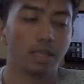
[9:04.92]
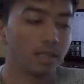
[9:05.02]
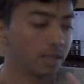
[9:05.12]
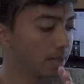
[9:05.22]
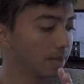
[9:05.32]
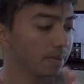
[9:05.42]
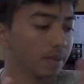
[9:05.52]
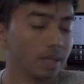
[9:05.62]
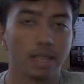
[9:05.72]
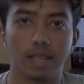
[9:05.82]
is,
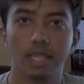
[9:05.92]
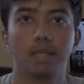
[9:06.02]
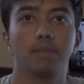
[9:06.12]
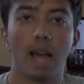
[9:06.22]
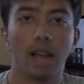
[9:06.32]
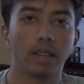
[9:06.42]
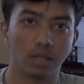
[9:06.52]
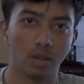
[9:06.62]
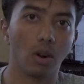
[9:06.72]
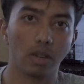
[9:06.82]
this bag
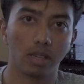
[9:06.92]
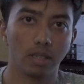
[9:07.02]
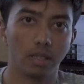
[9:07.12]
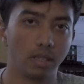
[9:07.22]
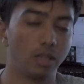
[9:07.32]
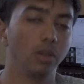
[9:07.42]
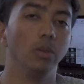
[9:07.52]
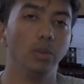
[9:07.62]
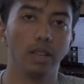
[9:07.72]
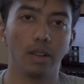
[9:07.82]
does not
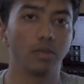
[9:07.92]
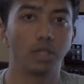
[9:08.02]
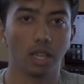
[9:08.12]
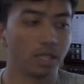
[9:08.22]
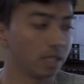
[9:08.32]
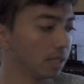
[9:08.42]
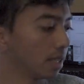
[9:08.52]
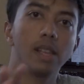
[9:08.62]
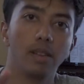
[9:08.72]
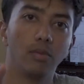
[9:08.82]
do enough
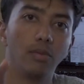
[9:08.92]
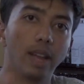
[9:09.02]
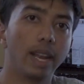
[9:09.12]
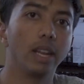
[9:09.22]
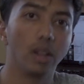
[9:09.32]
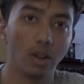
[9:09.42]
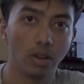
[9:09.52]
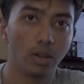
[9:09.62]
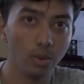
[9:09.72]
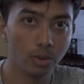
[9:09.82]
justice. When I
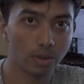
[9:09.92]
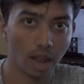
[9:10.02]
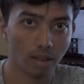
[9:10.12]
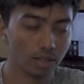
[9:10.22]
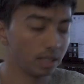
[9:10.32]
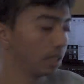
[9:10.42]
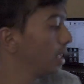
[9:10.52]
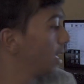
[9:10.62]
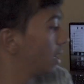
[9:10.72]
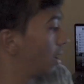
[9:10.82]
do travel,
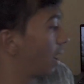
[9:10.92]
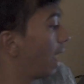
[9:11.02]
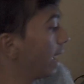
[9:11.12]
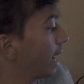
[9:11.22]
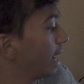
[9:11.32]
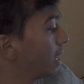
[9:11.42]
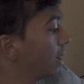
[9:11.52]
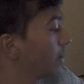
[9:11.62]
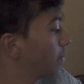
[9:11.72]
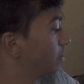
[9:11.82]
I end
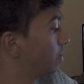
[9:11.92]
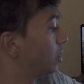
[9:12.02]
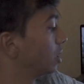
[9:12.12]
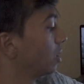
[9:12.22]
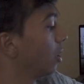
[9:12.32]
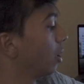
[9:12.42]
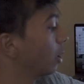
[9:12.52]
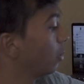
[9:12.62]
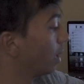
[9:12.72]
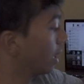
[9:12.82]
up
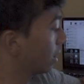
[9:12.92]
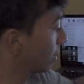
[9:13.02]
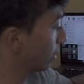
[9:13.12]
going with